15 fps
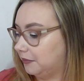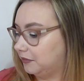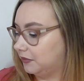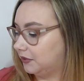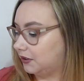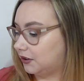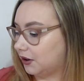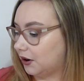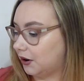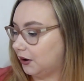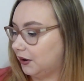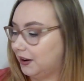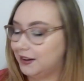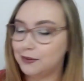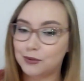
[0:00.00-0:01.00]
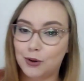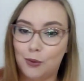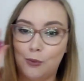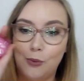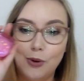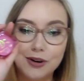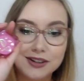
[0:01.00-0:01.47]
So I've got
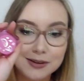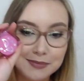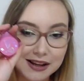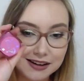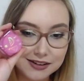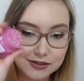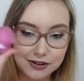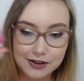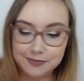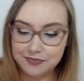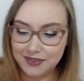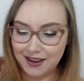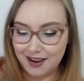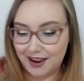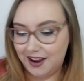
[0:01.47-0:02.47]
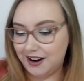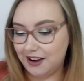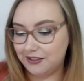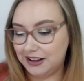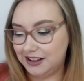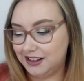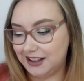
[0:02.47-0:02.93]
watermelons on it. And I
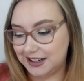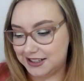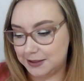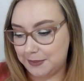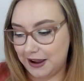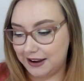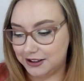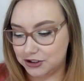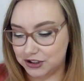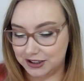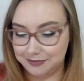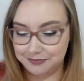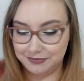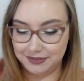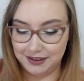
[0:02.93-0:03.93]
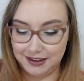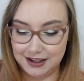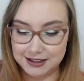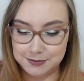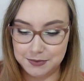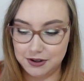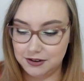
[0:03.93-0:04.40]
really liked the packaging.
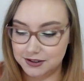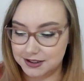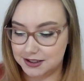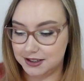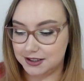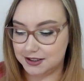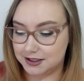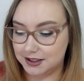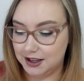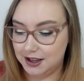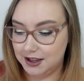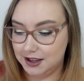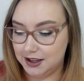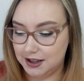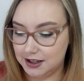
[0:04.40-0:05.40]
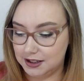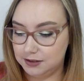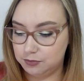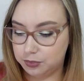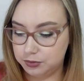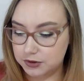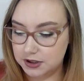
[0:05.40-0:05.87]
Let's be honest, this
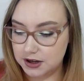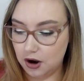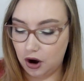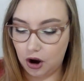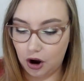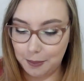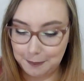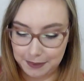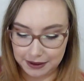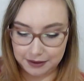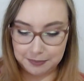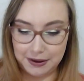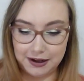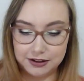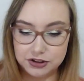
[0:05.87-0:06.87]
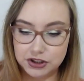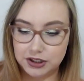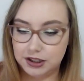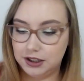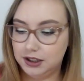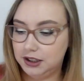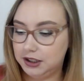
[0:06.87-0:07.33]
hot pink
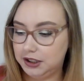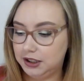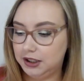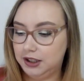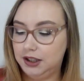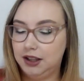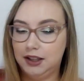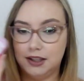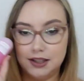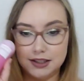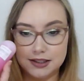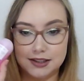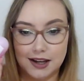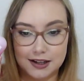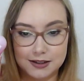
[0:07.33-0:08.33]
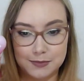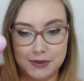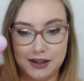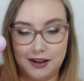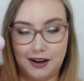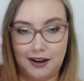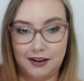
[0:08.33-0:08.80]
packaging sucked
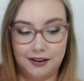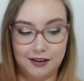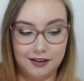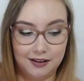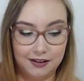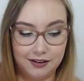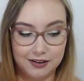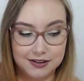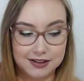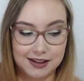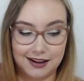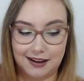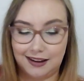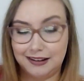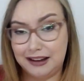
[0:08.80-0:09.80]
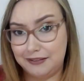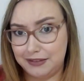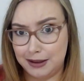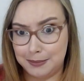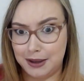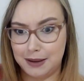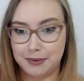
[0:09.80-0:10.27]
me in because like I love
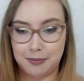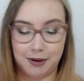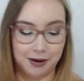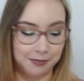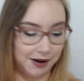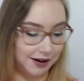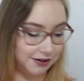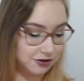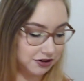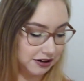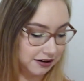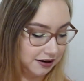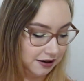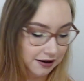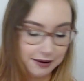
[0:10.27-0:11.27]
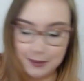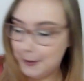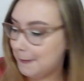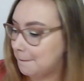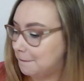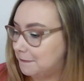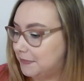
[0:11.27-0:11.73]
their baby pink packaging,
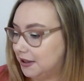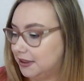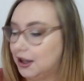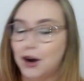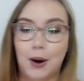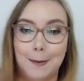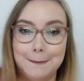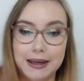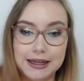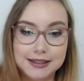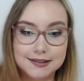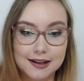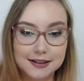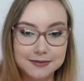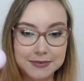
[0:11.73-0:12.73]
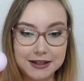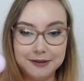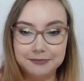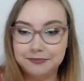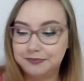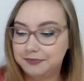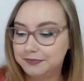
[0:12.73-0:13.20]
but the hot pink sucked me in.